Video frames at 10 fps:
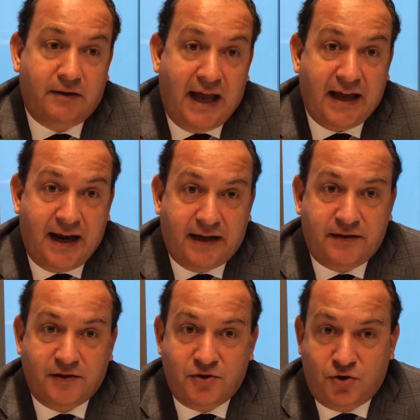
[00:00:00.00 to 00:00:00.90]

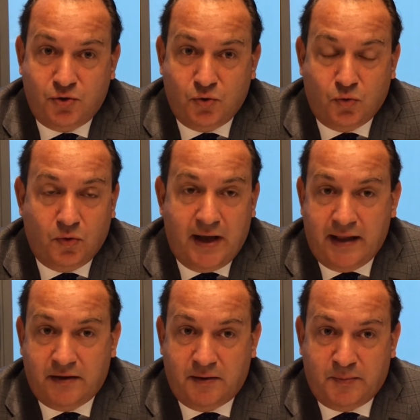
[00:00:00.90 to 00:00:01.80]
directed to
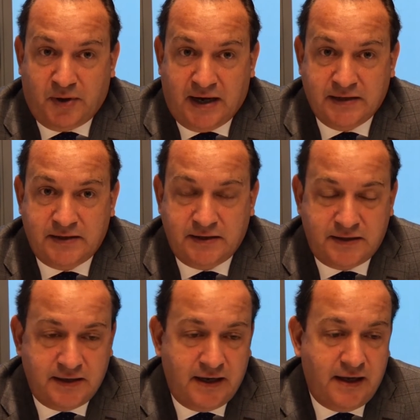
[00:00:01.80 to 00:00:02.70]

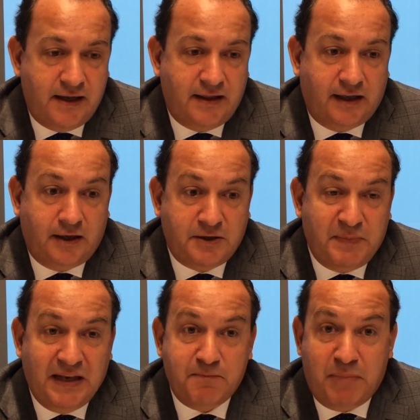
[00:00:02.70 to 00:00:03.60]
enterprises that has
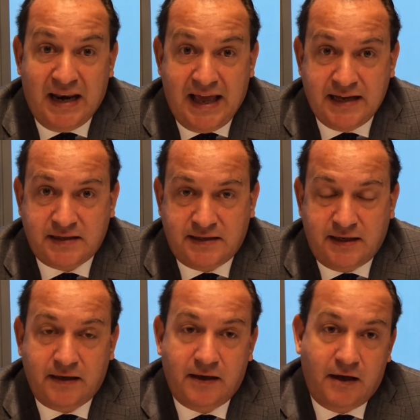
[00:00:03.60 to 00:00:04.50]
been blessed